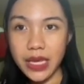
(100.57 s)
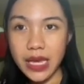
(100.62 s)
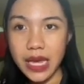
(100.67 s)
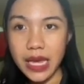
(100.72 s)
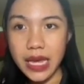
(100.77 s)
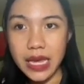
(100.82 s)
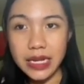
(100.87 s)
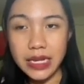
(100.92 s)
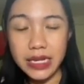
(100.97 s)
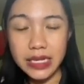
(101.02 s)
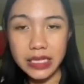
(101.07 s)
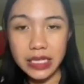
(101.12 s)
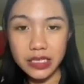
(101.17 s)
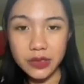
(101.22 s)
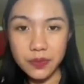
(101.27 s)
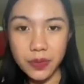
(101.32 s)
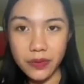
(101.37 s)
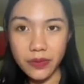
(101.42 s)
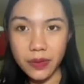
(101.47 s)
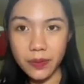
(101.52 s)
In this
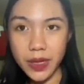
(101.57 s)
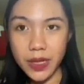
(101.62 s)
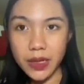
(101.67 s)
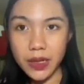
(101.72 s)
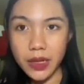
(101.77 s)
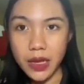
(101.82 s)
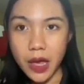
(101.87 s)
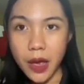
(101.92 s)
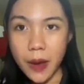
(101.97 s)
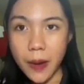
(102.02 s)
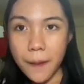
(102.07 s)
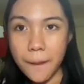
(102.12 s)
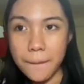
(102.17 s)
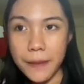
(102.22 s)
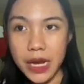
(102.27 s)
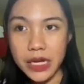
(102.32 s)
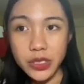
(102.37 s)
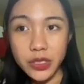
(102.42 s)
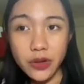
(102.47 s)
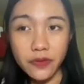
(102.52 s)
experiment,
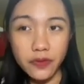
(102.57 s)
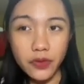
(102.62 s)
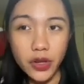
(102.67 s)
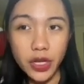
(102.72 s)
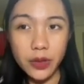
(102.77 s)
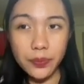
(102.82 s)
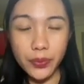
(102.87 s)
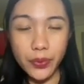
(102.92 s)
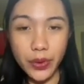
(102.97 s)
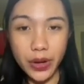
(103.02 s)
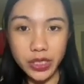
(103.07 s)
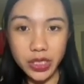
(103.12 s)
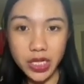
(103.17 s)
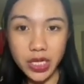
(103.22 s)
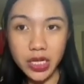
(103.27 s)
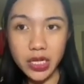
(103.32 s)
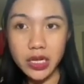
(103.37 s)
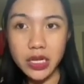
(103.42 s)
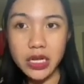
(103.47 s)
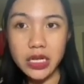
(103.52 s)
measure fluid pressure,
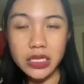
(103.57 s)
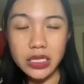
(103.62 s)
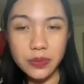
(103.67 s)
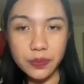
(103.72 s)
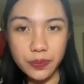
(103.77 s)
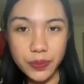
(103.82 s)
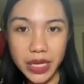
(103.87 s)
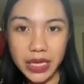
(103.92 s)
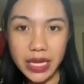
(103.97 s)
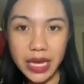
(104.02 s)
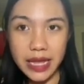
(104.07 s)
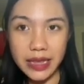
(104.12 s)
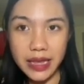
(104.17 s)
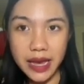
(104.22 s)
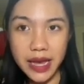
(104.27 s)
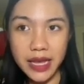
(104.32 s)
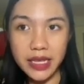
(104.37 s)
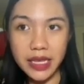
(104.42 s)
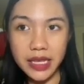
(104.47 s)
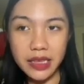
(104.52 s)
speed, and height
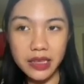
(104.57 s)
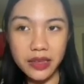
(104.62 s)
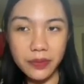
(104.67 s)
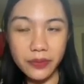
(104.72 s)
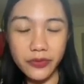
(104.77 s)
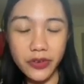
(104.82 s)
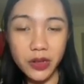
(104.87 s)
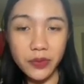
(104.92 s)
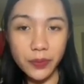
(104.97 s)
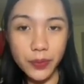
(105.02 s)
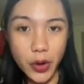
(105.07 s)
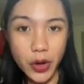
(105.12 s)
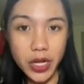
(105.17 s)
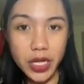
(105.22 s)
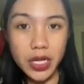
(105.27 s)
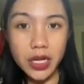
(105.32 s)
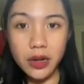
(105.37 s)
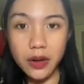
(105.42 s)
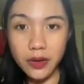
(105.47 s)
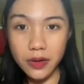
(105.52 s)
in different points
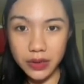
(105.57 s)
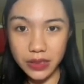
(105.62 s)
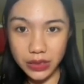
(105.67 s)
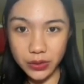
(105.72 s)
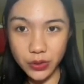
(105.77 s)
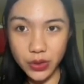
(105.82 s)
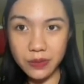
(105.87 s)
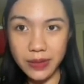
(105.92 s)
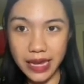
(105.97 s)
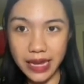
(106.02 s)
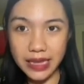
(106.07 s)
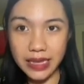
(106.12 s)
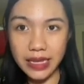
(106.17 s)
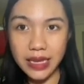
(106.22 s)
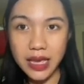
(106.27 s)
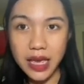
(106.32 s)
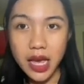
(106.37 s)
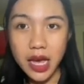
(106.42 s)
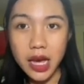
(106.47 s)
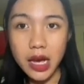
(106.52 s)
along a streamline.
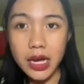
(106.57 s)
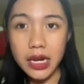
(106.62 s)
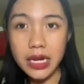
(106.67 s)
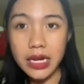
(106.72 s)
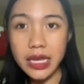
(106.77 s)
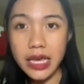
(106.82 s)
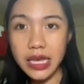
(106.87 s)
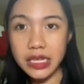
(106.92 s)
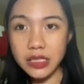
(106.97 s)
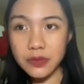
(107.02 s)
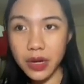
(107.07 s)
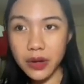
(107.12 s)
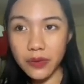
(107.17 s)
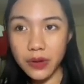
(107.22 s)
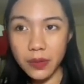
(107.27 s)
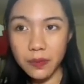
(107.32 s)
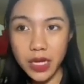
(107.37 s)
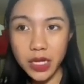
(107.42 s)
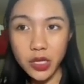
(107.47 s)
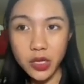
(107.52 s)
Early
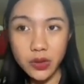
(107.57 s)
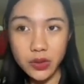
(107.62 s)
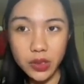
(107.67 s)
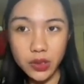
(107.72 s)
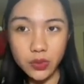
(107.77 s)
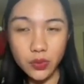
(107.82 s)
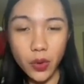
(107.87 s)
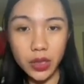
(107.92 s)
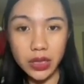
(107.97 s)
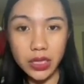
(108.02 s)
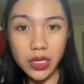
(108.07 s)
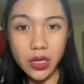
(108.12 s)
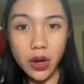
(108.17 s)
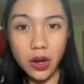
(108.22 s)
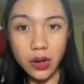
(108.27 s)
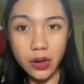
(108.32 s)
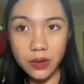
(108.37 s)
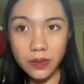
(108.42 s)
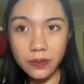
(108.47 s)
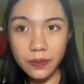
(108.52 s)
experiment used water
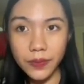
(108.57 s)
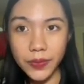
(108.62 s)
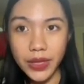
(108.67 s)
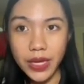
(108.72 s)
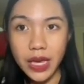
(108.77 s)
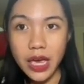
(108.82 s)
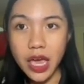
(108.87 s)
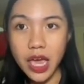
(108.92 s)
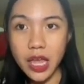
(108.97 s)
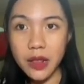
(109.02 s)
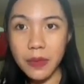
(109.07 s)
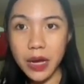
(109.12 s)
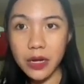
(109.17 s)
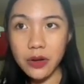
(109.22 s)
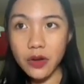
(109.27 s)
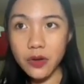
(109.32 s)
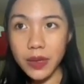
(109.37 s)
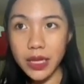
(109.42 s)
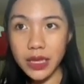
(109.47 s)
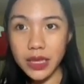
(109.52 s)
column and
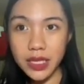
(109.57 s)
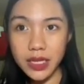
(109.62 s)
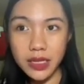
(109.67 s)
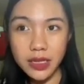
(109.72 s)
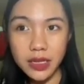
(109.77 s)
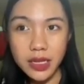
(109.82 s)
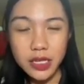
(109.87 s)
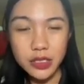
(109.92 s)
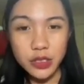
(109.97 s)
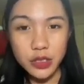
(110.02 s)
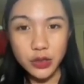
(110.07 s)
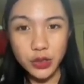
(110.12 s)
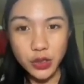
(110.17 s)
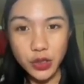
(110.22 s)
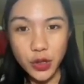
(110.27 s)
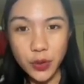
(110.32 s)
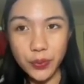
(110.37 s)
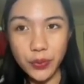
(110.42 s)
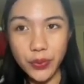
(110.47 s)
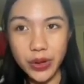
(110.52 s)
manometer to show
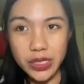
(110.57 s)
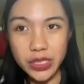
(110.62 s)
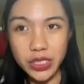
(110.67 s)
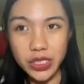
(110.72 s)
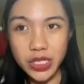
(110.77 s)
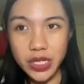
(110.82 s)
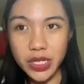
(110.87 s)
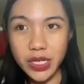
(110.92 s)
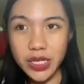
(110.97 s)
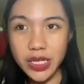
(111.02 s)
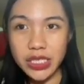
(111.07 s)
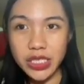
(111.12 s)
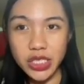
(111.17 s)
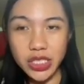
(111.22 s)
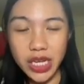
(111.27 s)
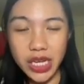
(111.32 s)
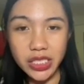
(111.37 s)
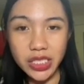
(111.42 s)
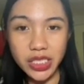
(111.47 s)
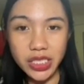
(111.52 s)
pressure
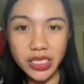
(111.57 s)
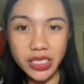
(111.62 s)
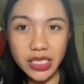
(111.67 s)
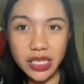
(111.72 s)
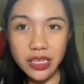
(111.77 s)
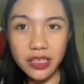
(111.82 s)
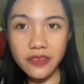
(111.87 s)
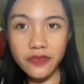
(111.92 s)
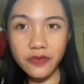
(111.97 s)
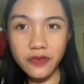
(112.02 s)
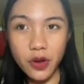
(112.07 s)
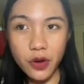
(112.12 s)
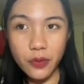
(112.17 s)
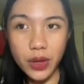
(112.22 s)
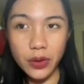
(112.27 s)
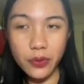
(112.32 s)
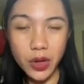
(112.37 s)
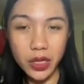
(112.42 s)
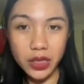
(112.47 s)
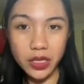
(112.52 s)
changes in flowing
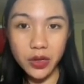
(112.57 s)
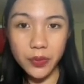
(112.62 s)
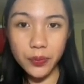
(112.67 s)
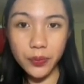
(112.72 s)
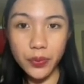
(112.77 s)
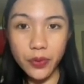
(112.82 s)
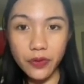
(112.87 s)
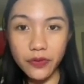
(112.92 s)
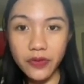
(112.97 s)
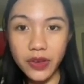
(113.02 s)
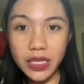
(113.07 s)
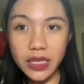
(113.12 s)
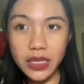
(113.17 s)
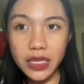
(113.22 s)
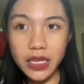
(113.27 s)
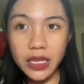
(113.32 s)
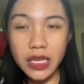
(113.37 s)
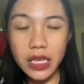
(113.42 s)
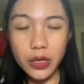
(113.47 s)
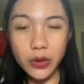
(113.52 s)
water, proving the
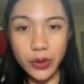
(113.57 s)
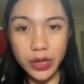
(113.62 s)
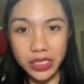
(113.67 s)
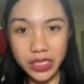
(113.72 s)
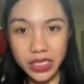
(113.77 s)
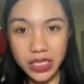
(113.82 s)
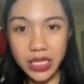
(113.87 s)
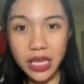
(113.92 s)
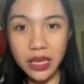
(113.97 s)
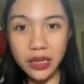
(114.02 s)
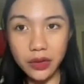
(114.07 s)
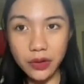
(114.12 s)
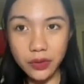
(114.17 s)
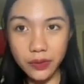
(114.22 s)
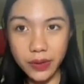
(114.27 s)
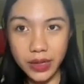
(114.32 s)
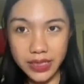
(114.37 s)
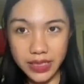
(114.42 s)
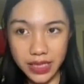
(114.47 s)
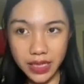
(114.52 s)
equation
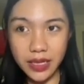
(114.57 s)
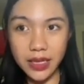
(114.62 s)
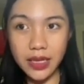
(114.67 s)
accuracy.